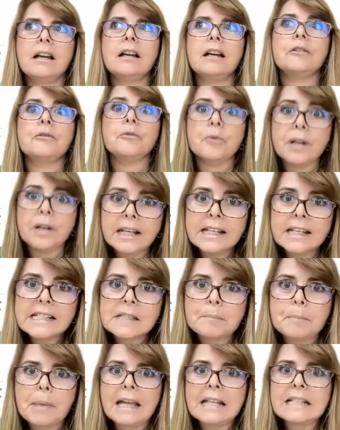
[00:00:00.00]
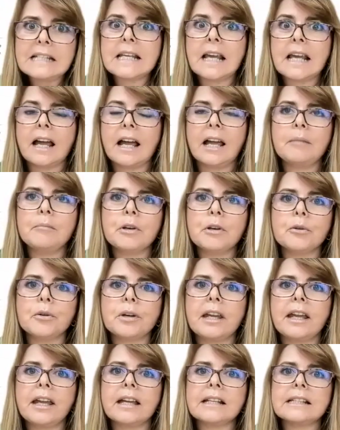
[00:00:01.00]
Really spend time
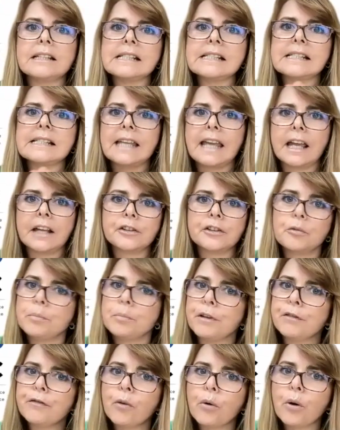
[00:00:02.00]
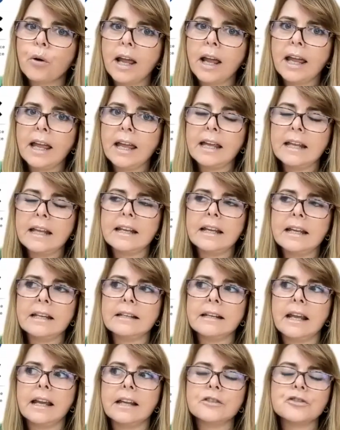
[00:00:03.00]
looking at the schedule beforehand,
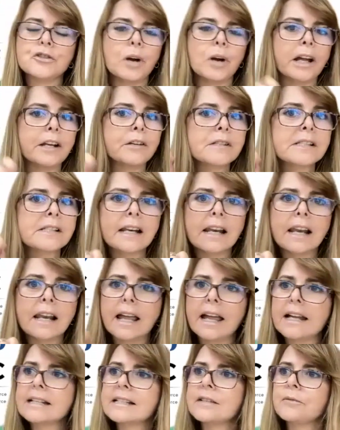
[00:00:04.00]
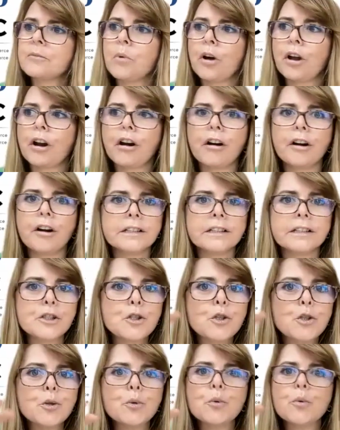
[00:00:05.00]
and try to select what are the
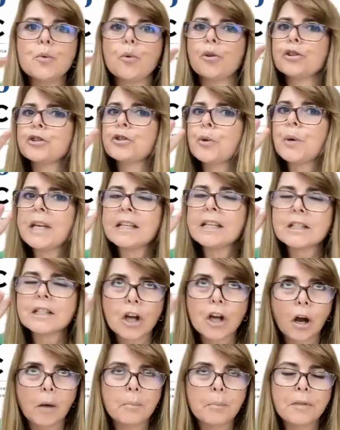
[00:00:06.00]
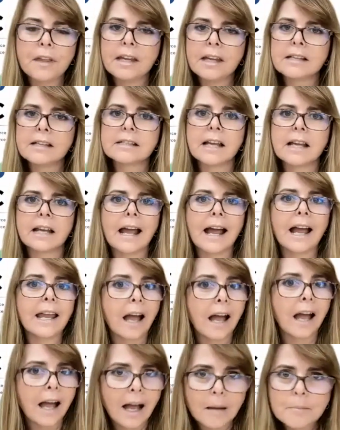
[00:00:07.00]
2 or 3 top things that
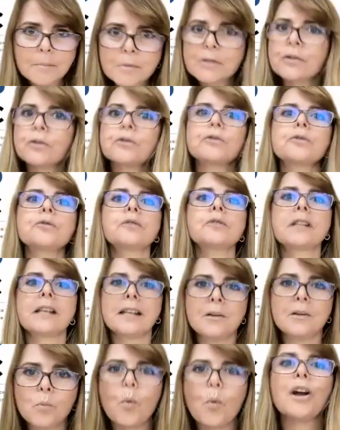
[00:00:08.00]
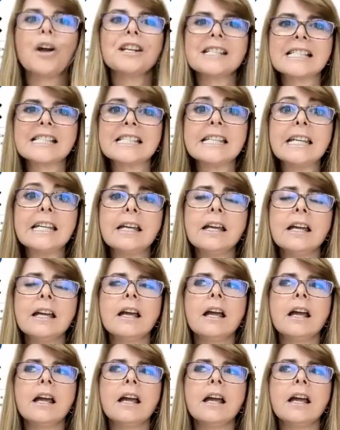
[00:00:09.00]
I absolutely want to see,